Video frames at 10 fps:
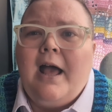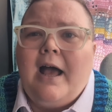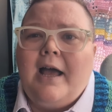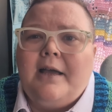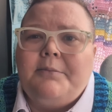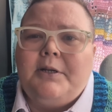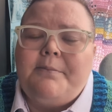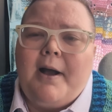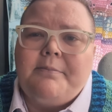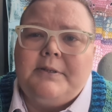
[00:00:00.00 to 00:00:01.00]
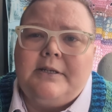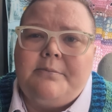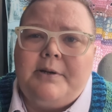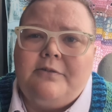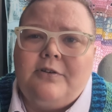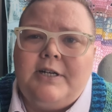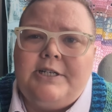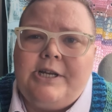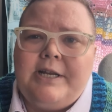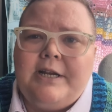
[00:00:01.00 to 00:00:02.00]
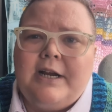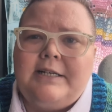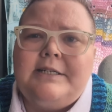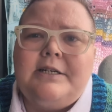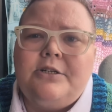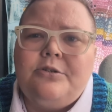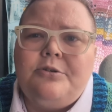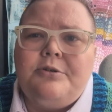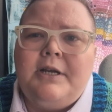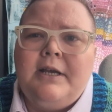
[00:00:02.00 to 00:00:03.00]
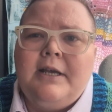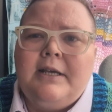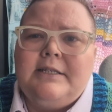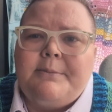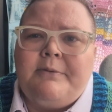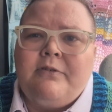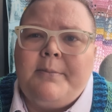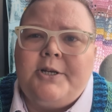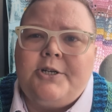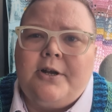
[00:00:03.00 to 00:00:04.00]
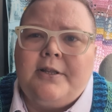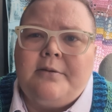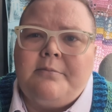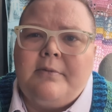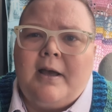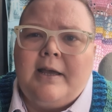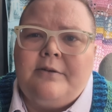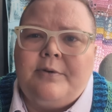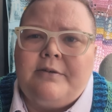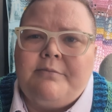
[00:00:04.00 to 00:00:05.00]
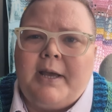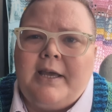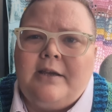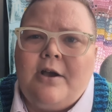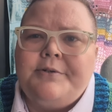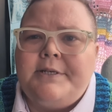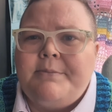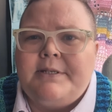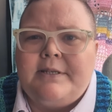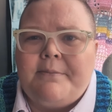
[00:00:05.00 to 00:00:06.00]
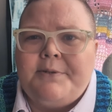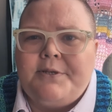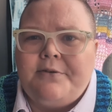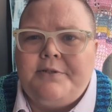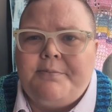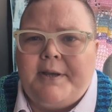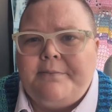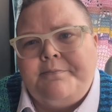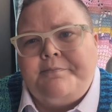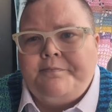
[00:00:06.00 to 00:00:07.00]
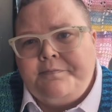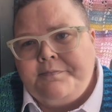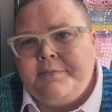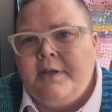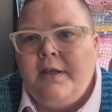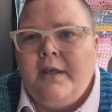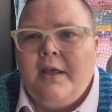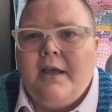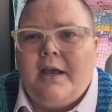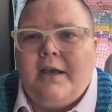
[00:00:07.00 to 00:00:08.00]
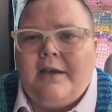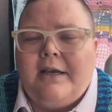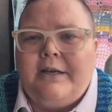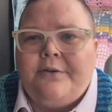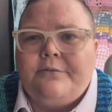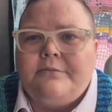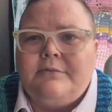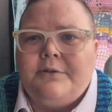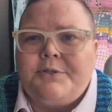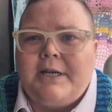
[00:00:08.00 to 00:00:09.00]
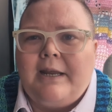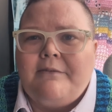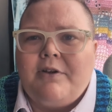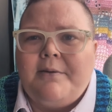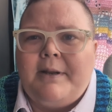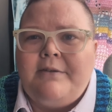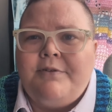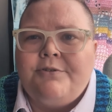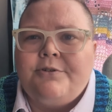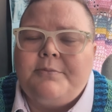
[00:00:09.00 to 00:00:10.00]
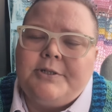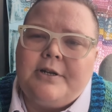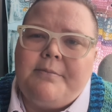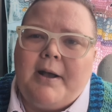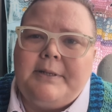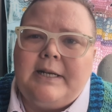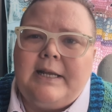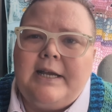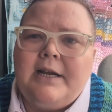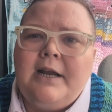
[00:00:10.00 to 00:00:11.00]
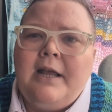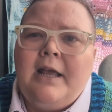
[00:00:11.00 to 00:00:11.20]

I'm going to pop a little bit of footage in here. I did include some information on them in one of my Cozymas episodes, but I know those didn't get very many views, so I'm just going to pop it in here,